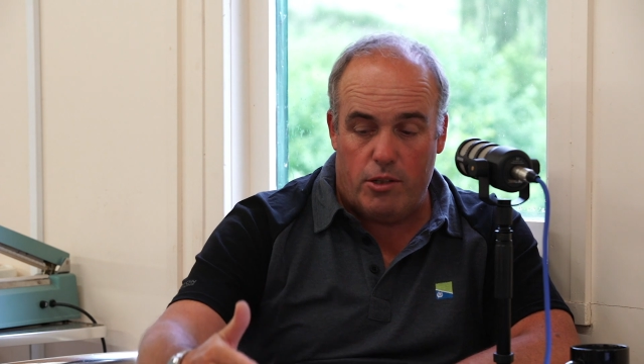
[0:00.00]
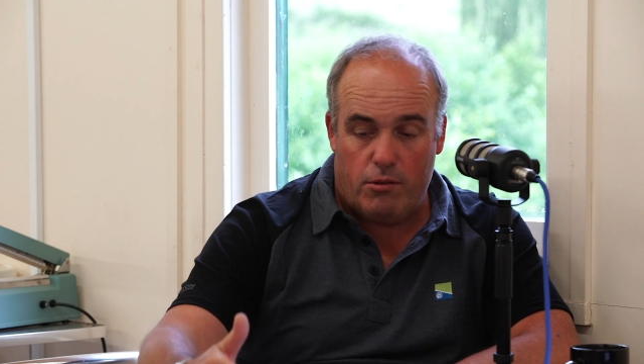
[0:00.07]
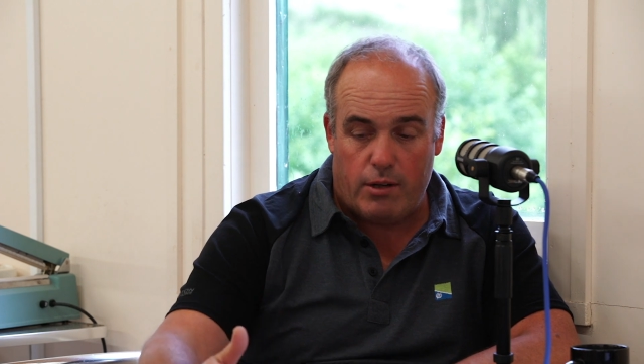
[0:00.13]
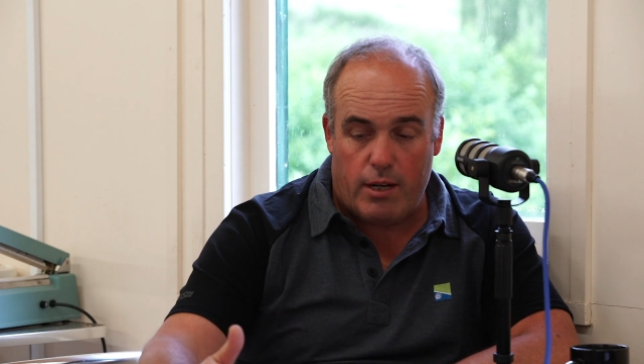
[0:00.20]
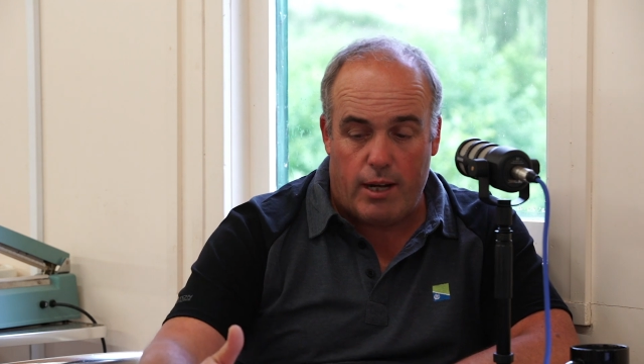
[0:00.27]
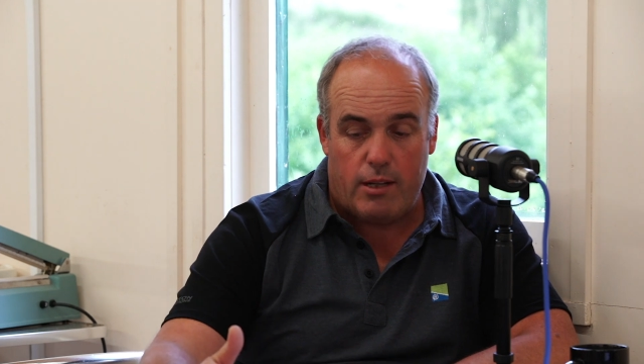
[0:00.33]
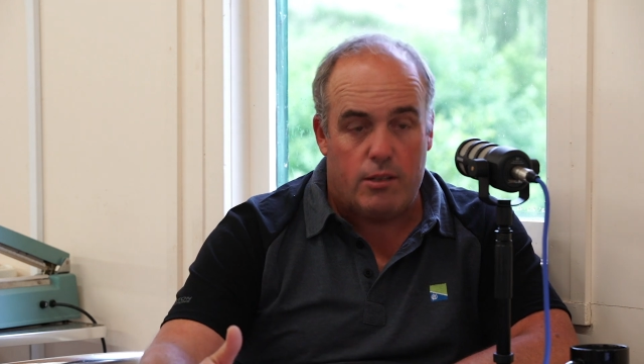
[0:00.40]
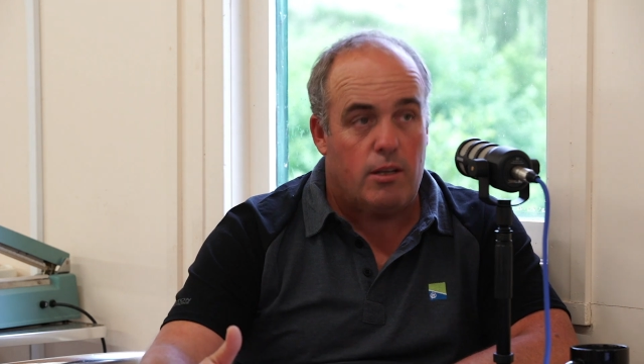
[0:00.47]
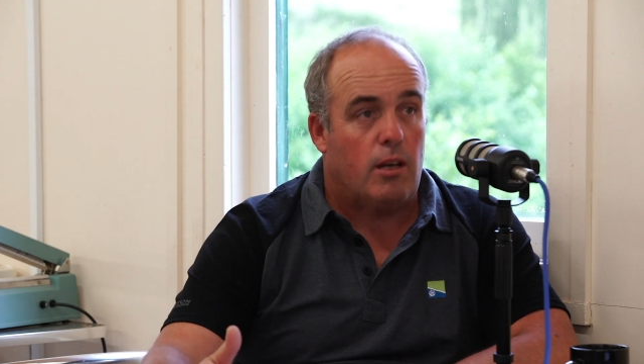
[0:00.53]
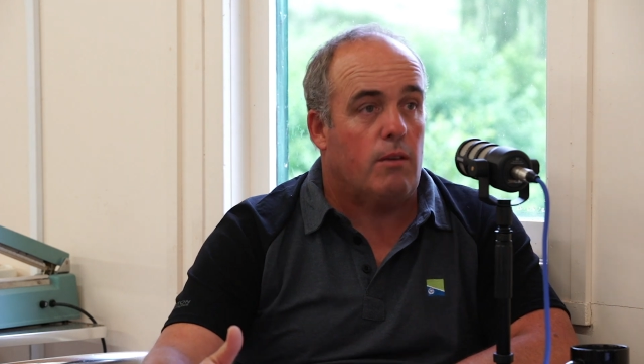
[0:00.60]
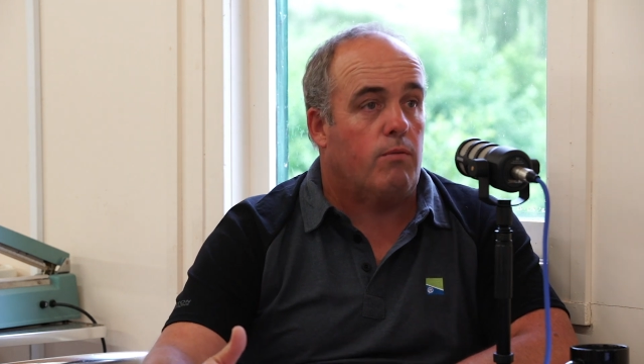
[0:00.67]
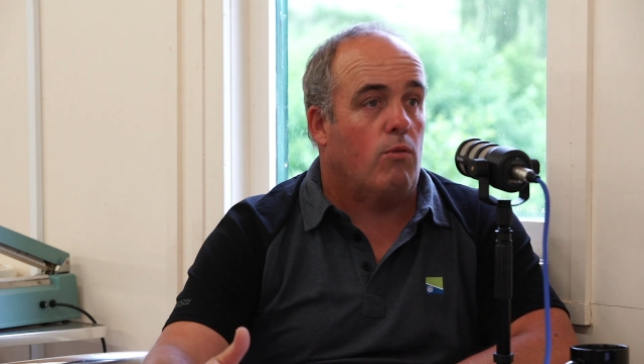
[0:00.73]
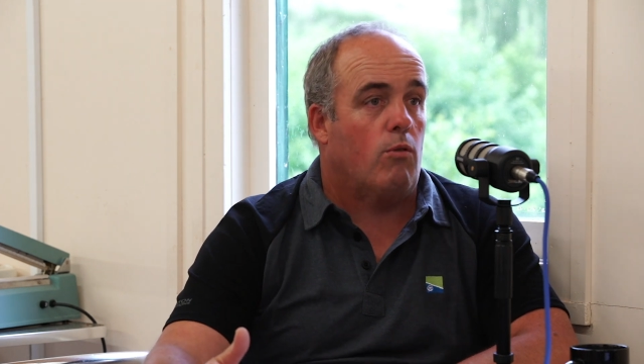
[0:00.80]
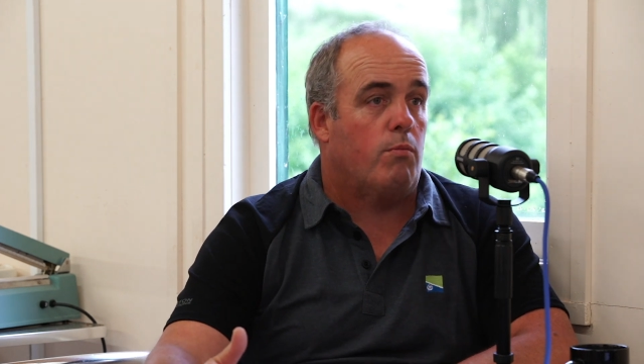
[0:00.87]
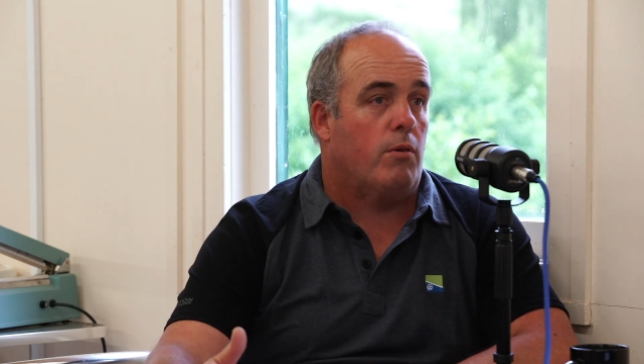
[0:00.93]
you can take
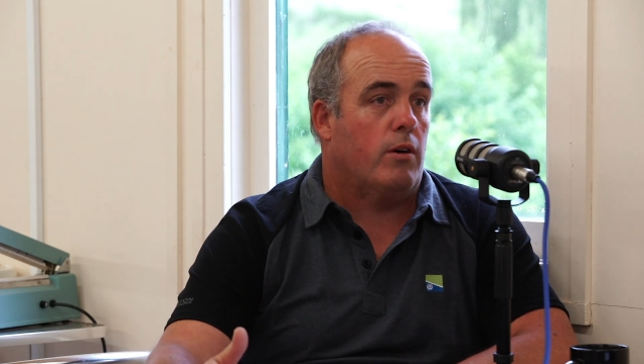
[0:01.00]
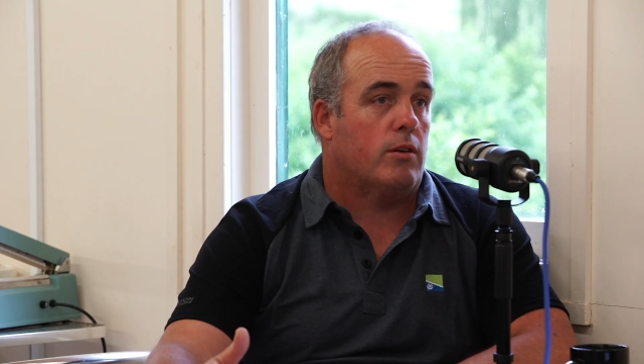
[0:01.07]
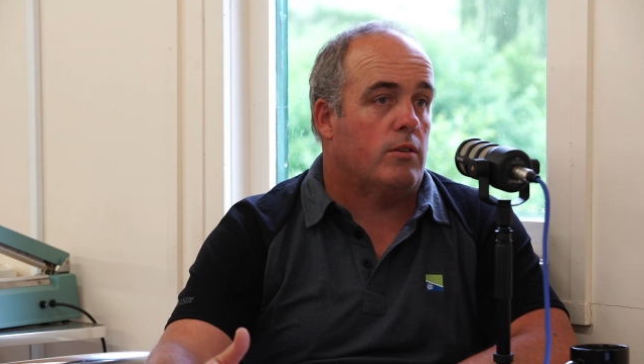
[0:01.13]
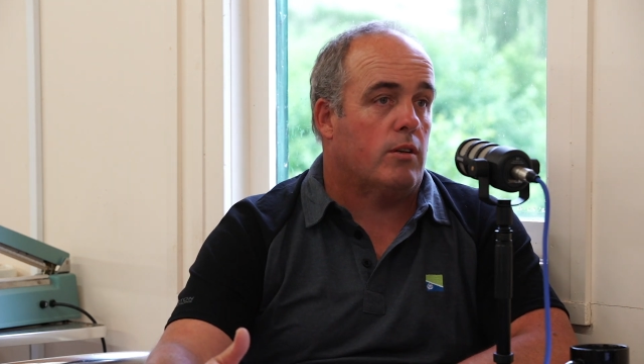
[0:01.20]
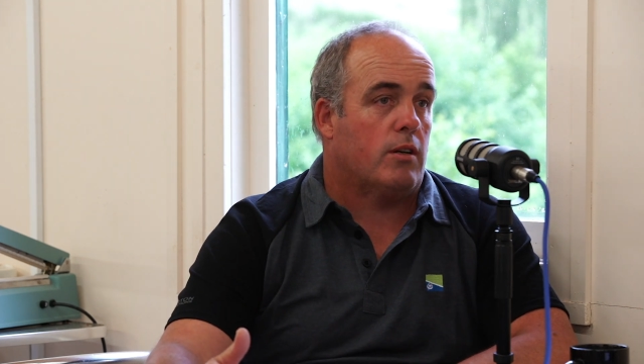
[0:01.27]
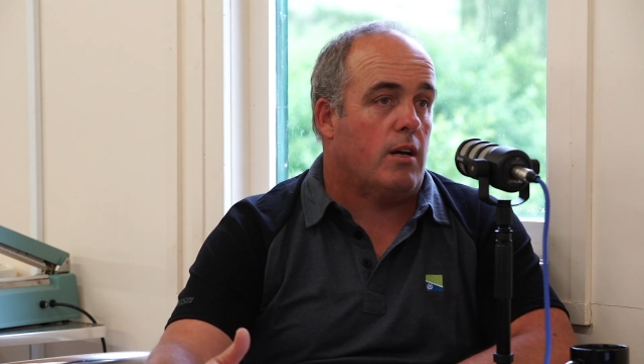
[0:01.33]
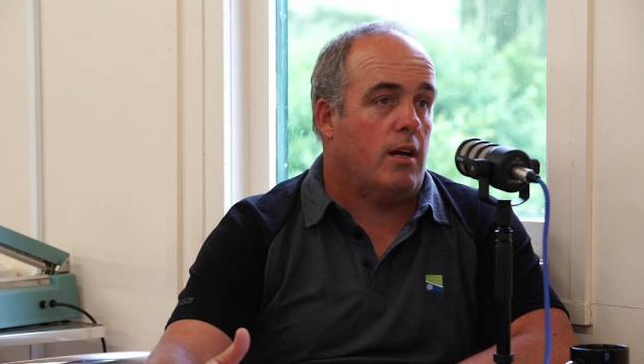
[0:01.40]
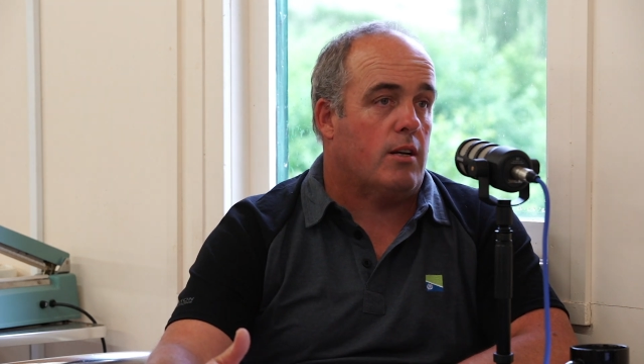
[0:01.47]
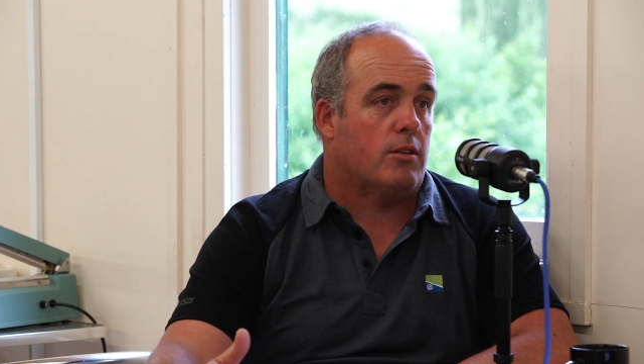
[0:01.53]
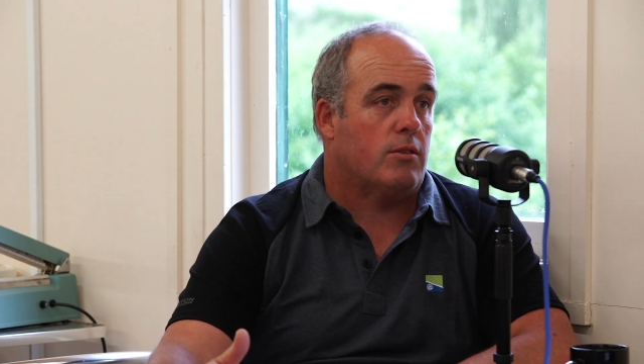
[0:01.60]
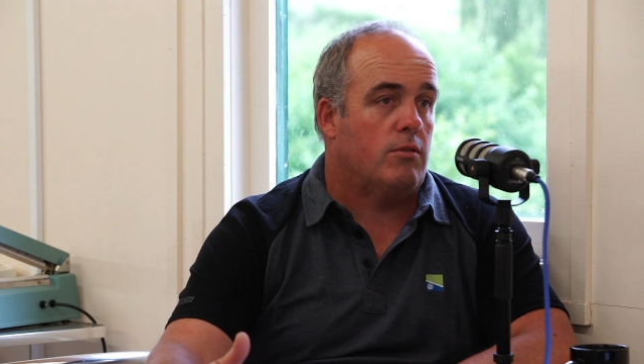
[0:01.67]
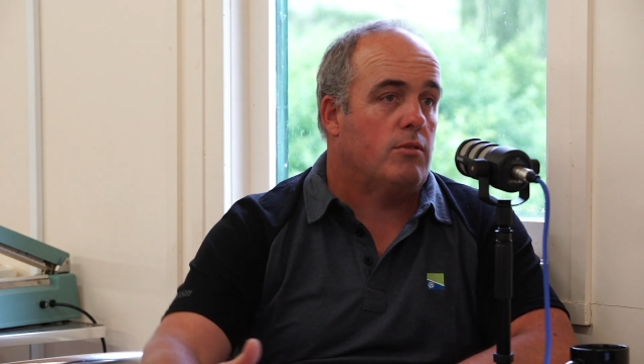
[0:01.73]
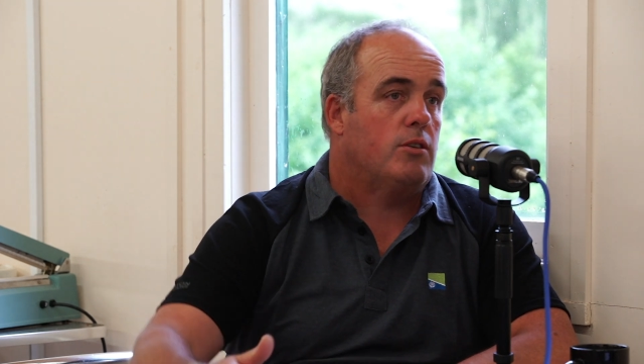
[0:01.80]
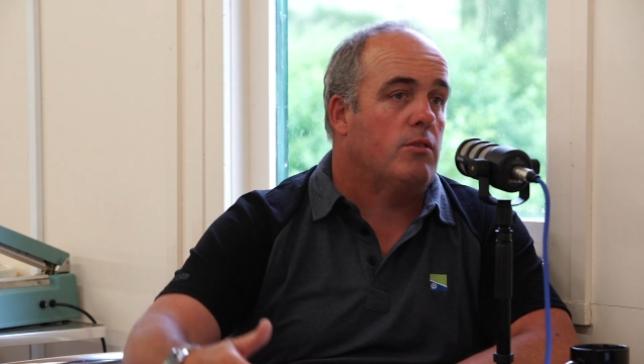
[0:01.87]
4 pints of casters,